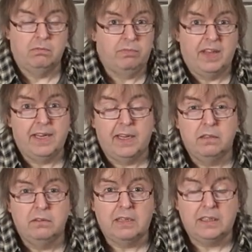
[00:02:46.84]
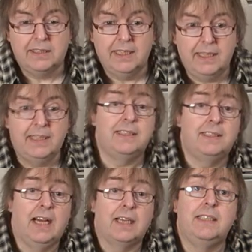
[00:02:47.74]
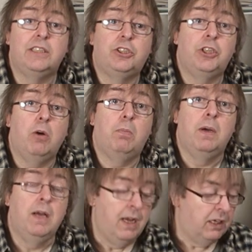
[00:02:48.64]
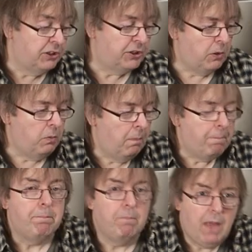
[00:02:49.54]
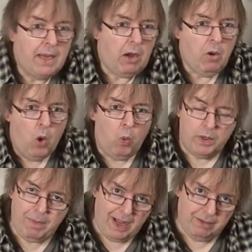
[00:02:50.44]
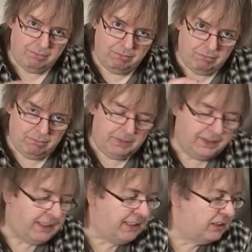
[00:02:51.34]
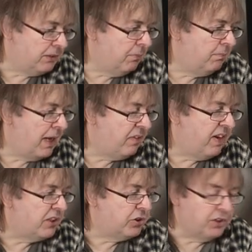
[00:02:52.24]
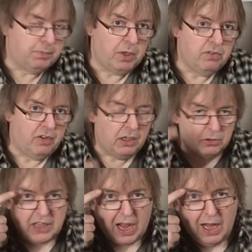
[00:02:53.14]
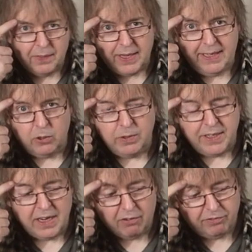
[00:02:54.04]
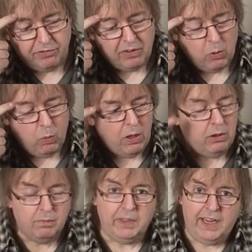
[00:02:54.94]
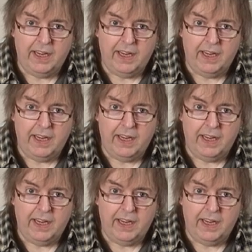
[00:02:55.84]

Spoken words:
there you go. That's it. It's done its job. So, yeah, what about these manufacturers' profiles? Are they good enough? Well,